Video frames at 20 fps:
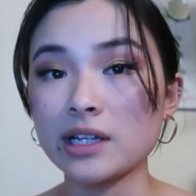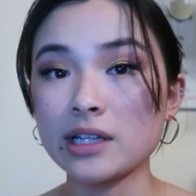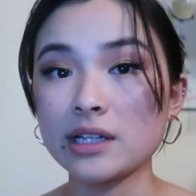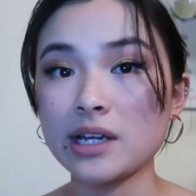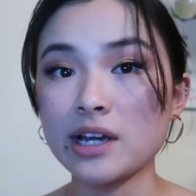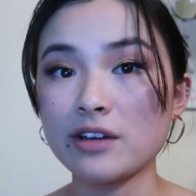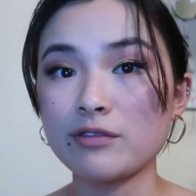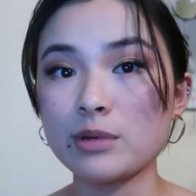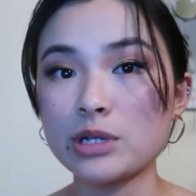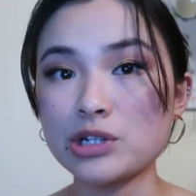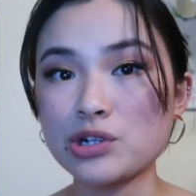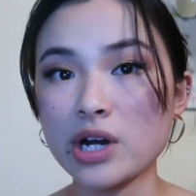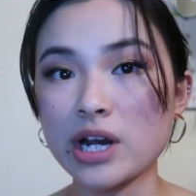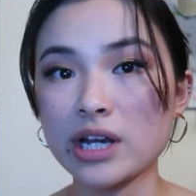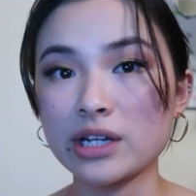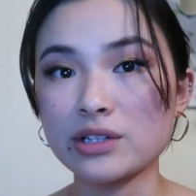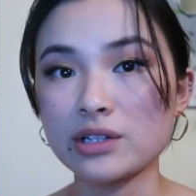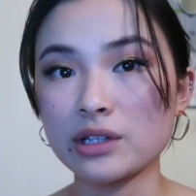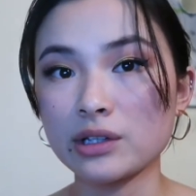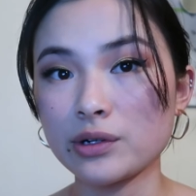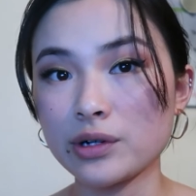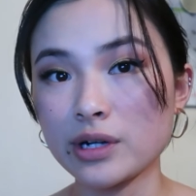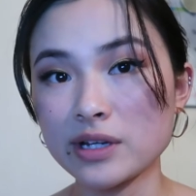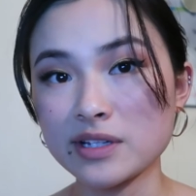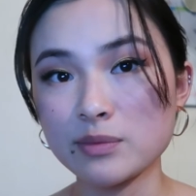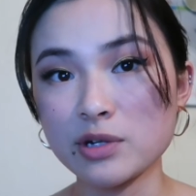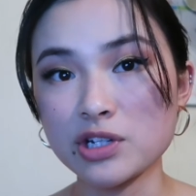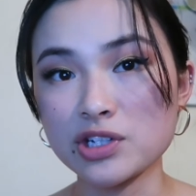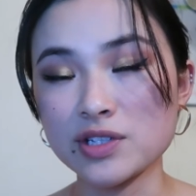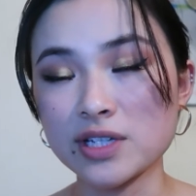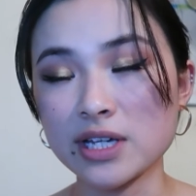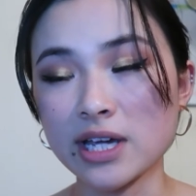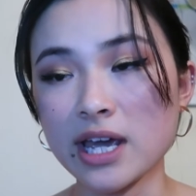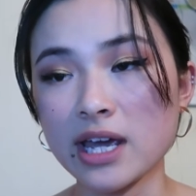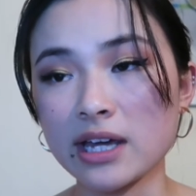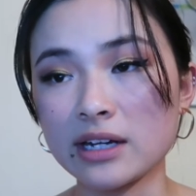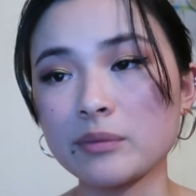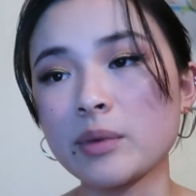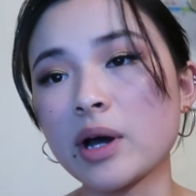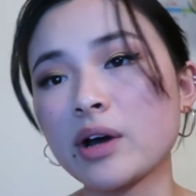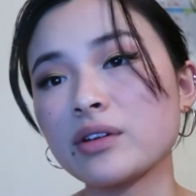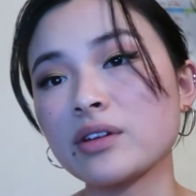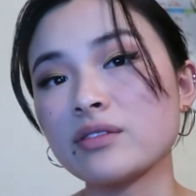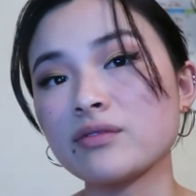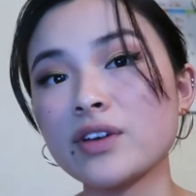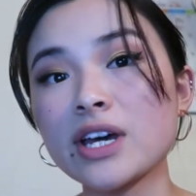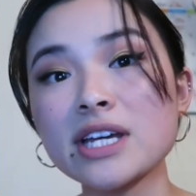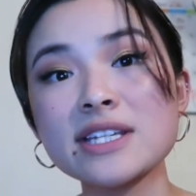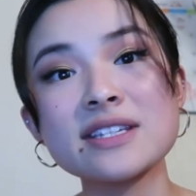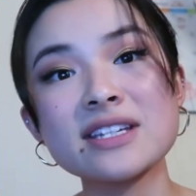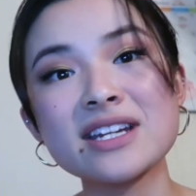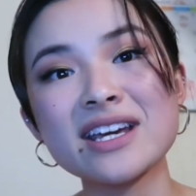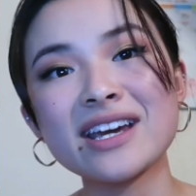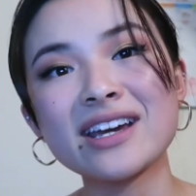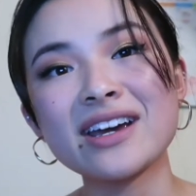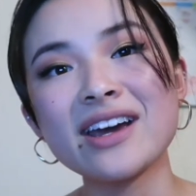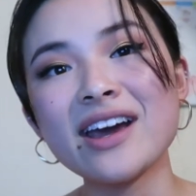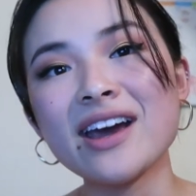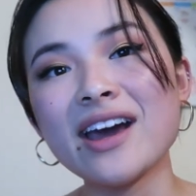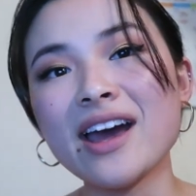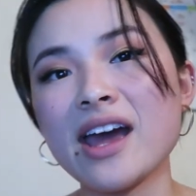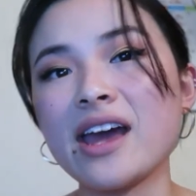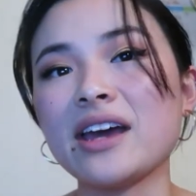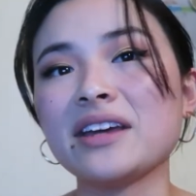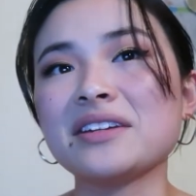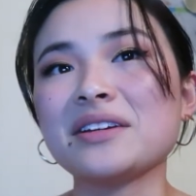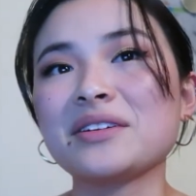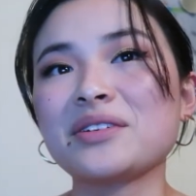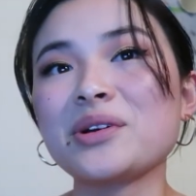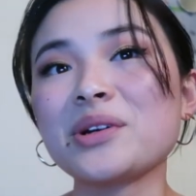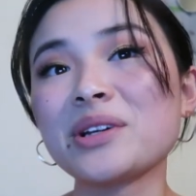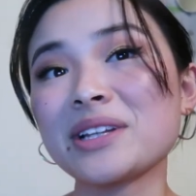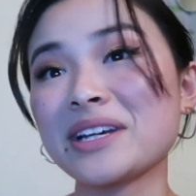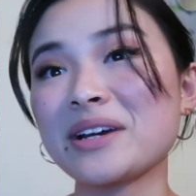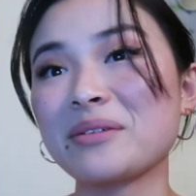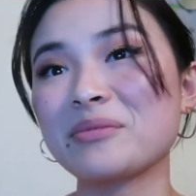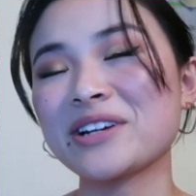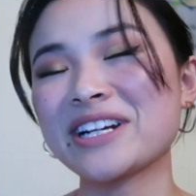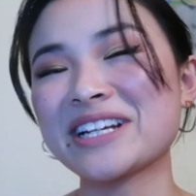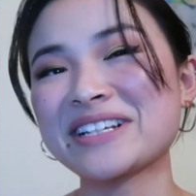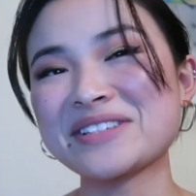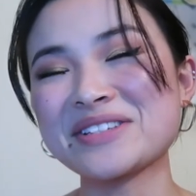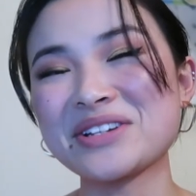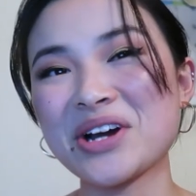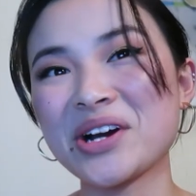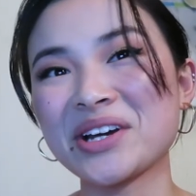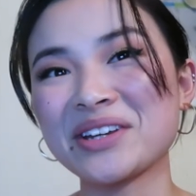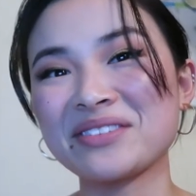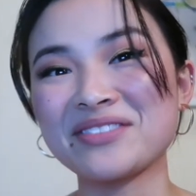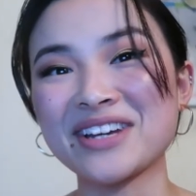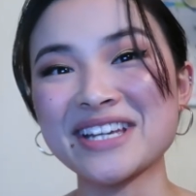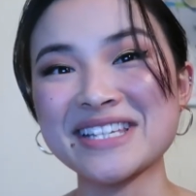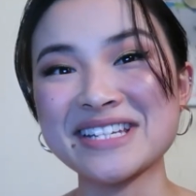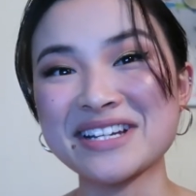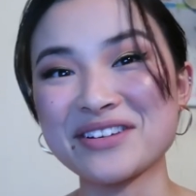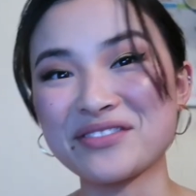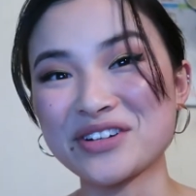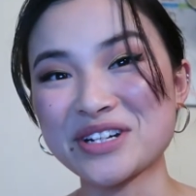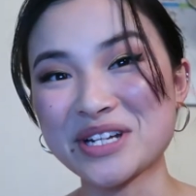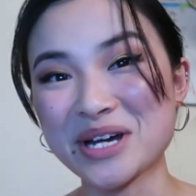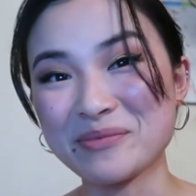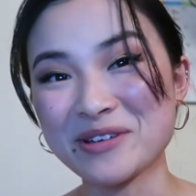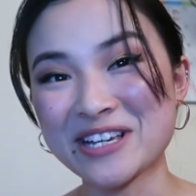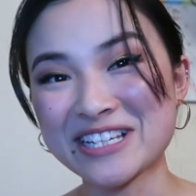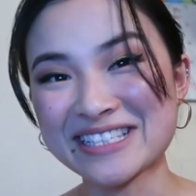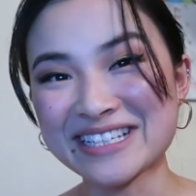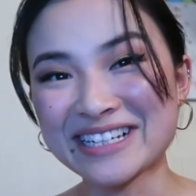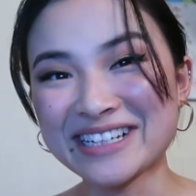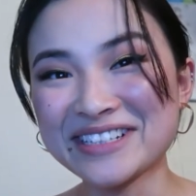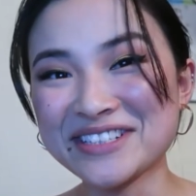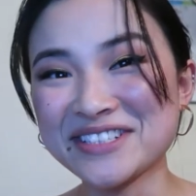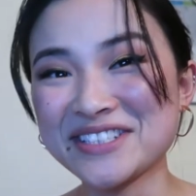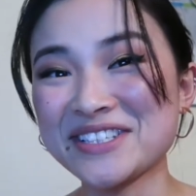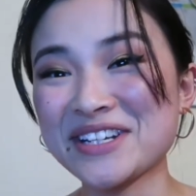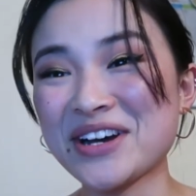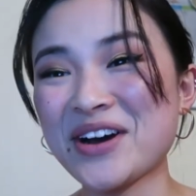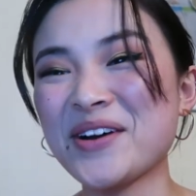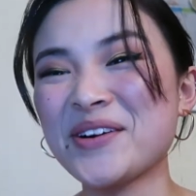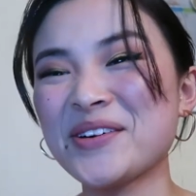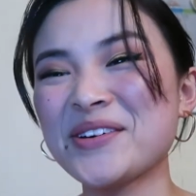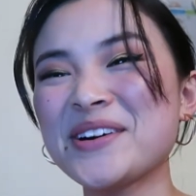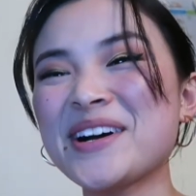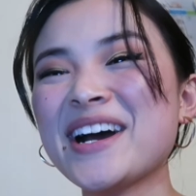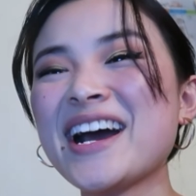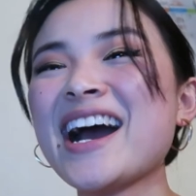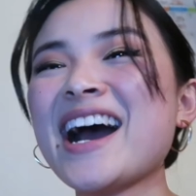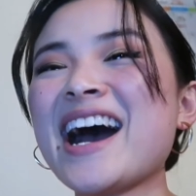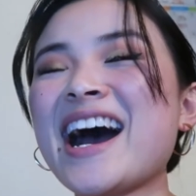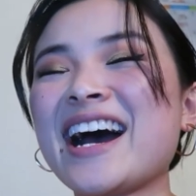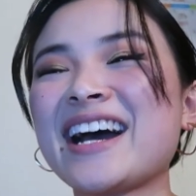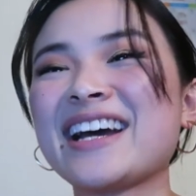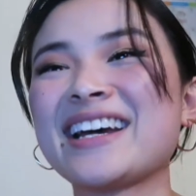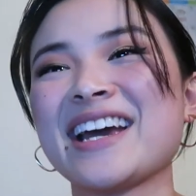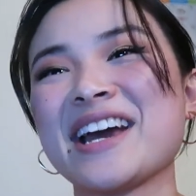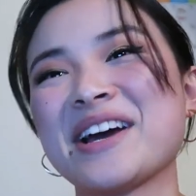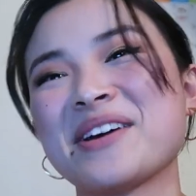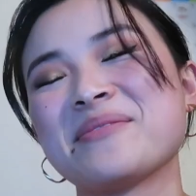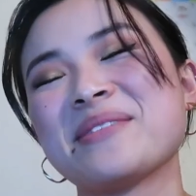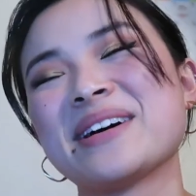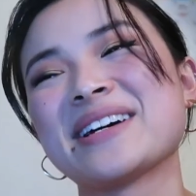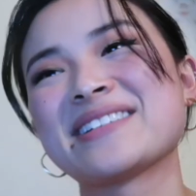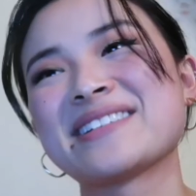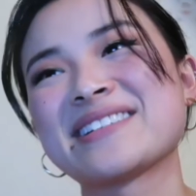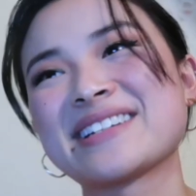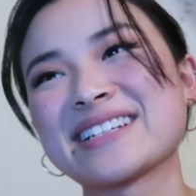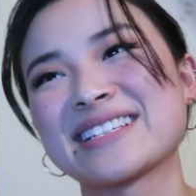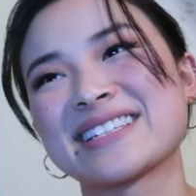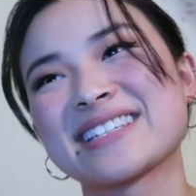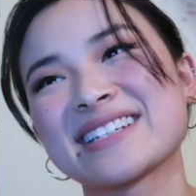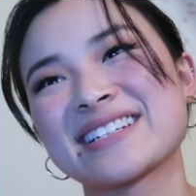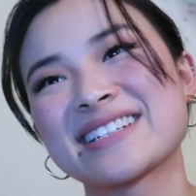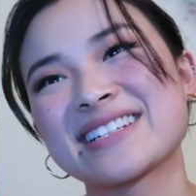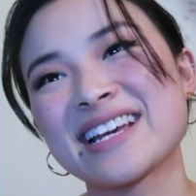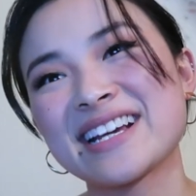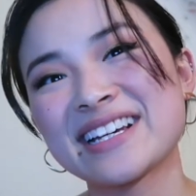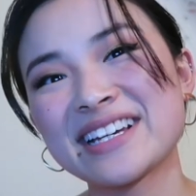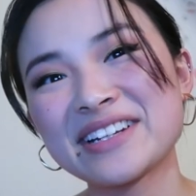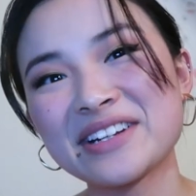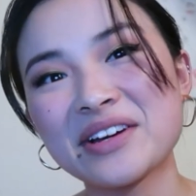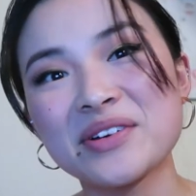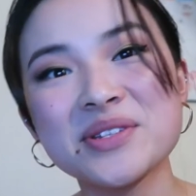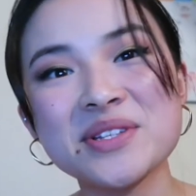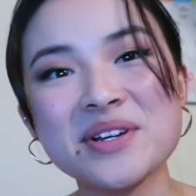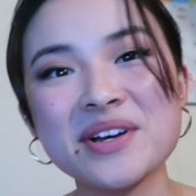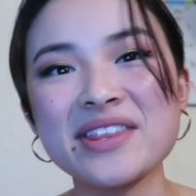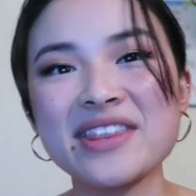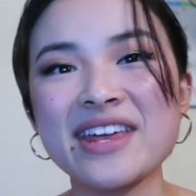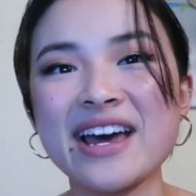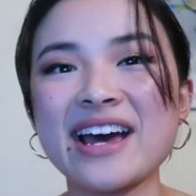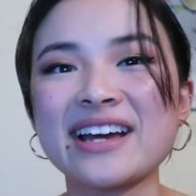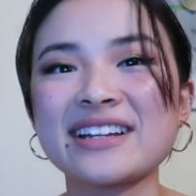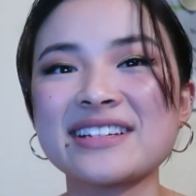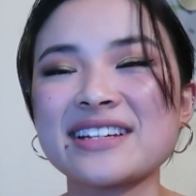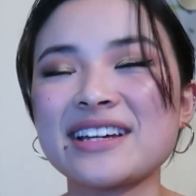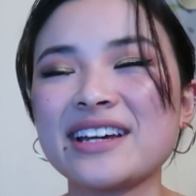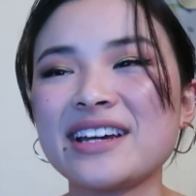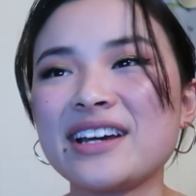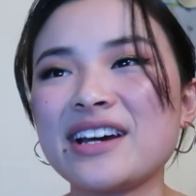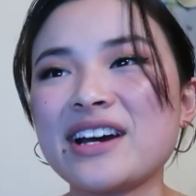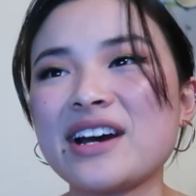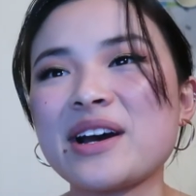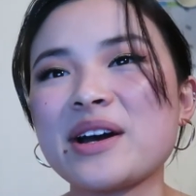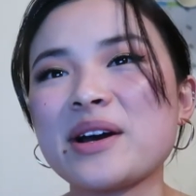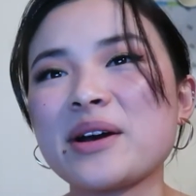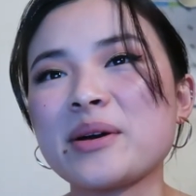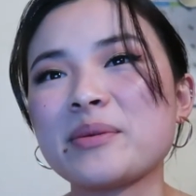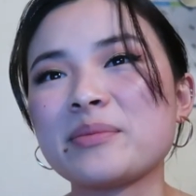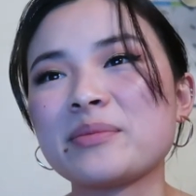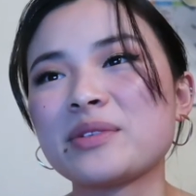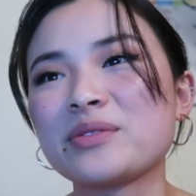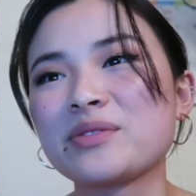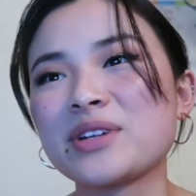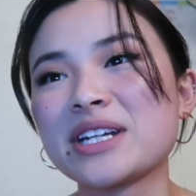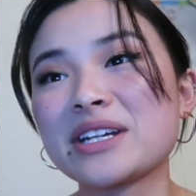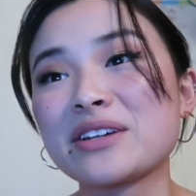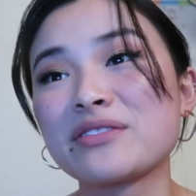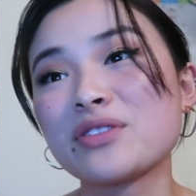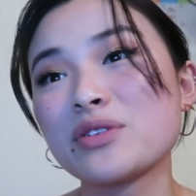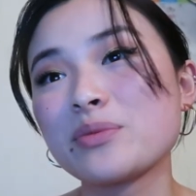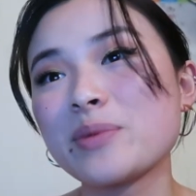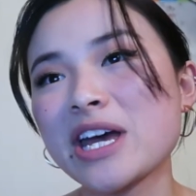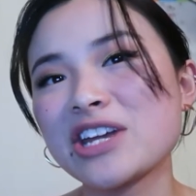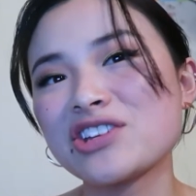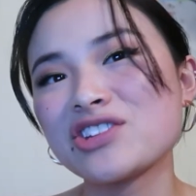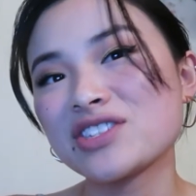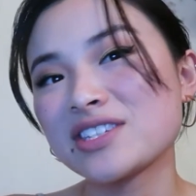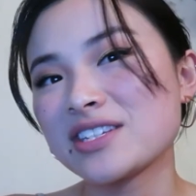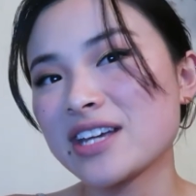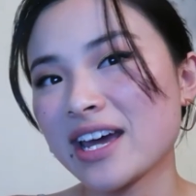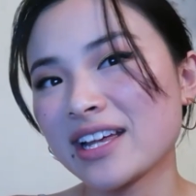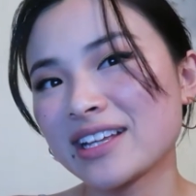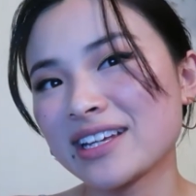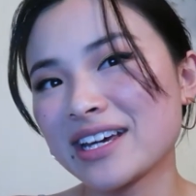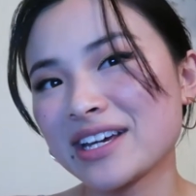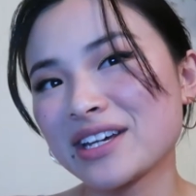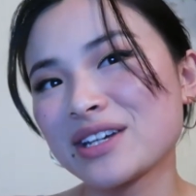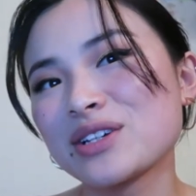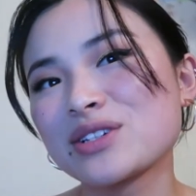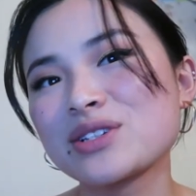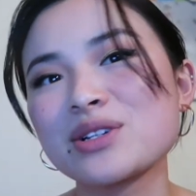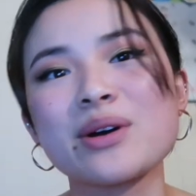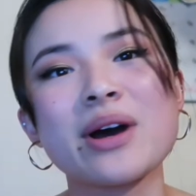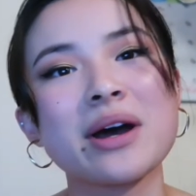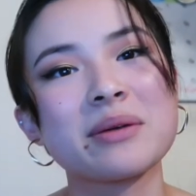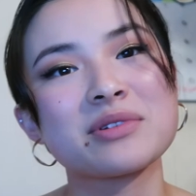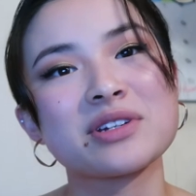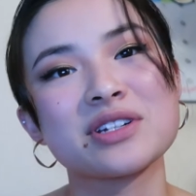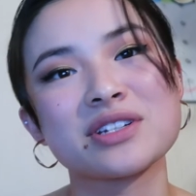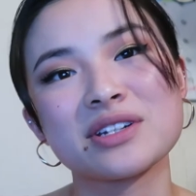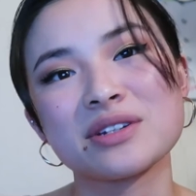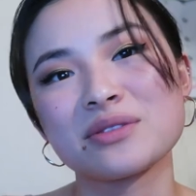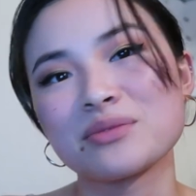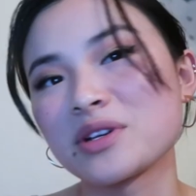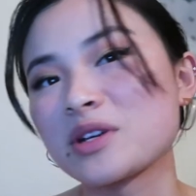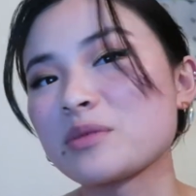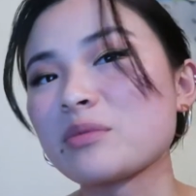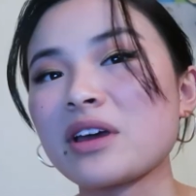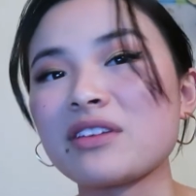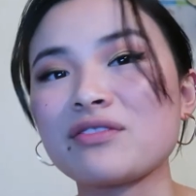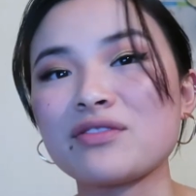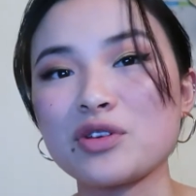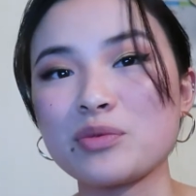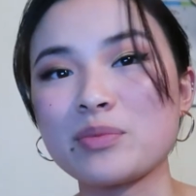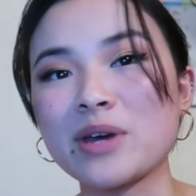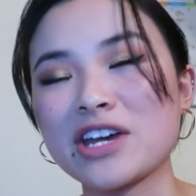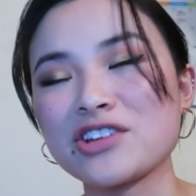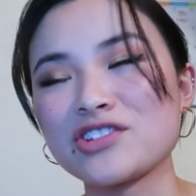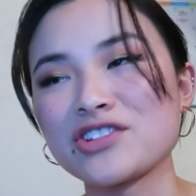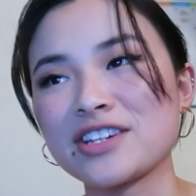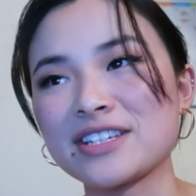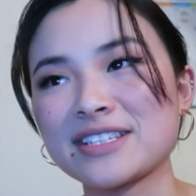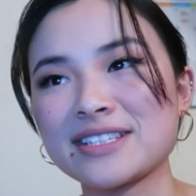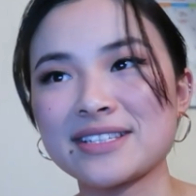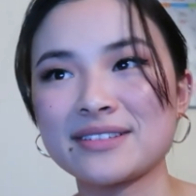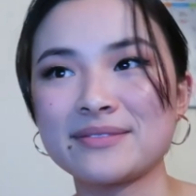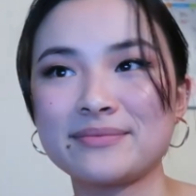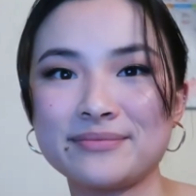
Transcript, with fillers: Lately I've been trying to learn as much as I can about investing, and currently I'm reading Stock Investing for Dummies, so I am just taking notes on that, reading a few pages daily, so I'm gonna read my few pages.